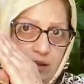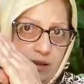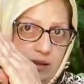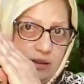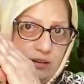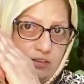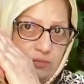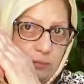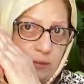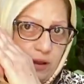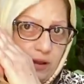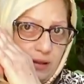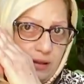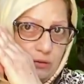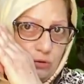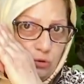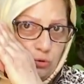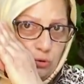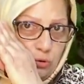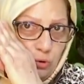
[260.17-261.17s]
spray
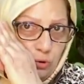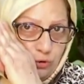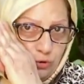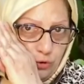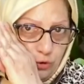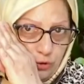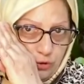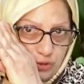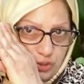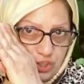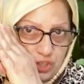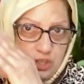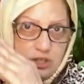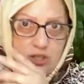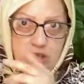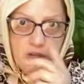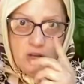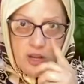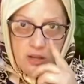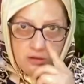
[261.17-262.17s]
toward your
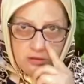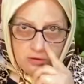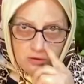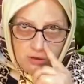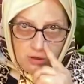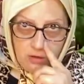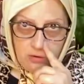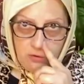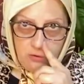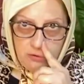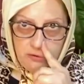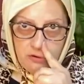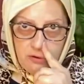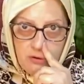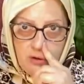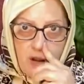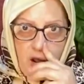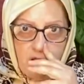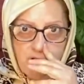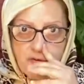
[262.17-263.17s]
cheek. So close
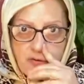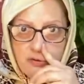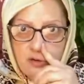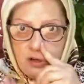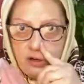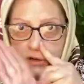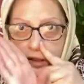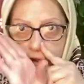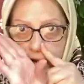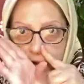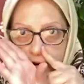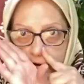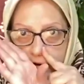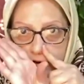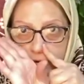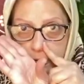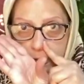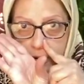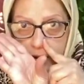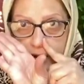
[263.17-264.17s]
your nostril and you
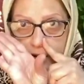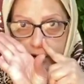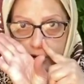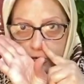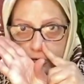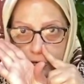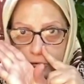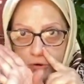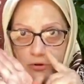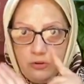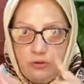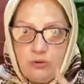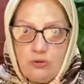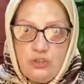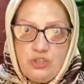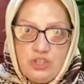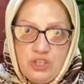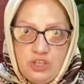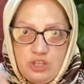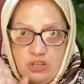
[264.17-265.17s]
spray it toward your
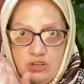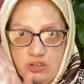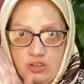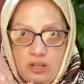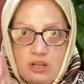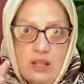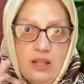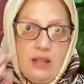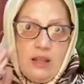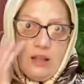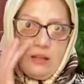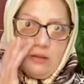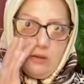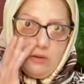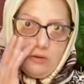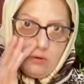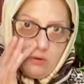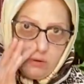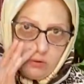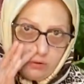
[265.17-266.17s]
cheek. And then
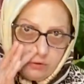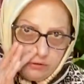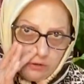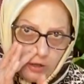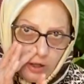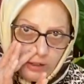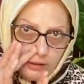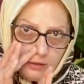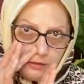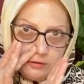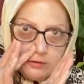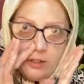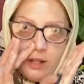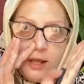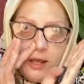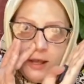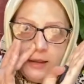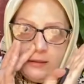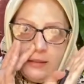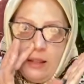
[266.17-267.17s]
you close the other
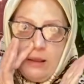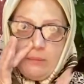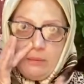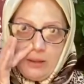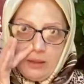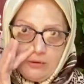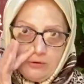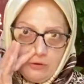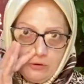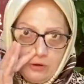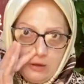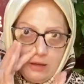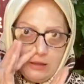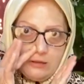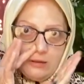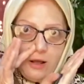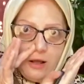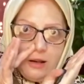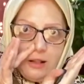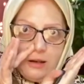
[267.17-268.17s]
side, bend your
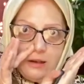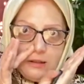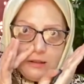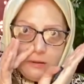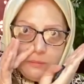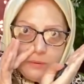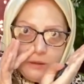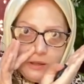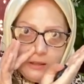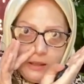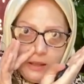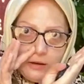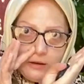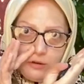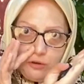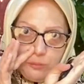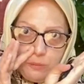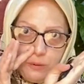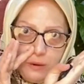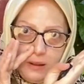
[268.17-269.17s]
head down a little bit, and
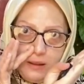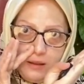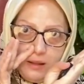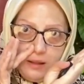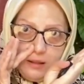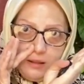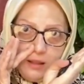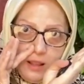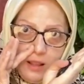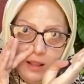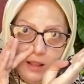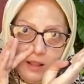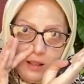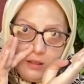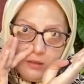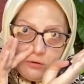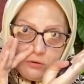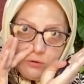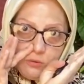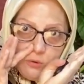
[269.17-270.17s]
you spray it
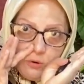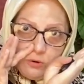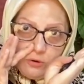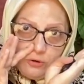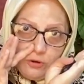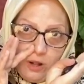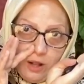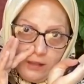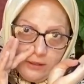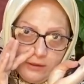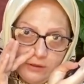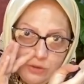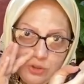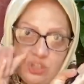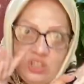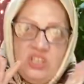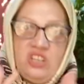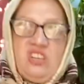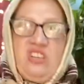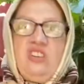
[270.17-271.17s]
toward the other
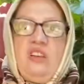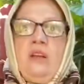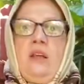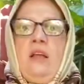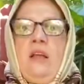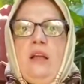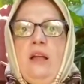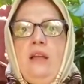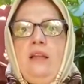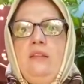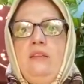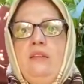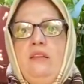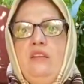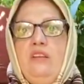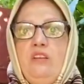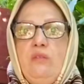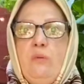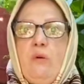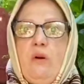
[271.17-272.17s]
cheek. And this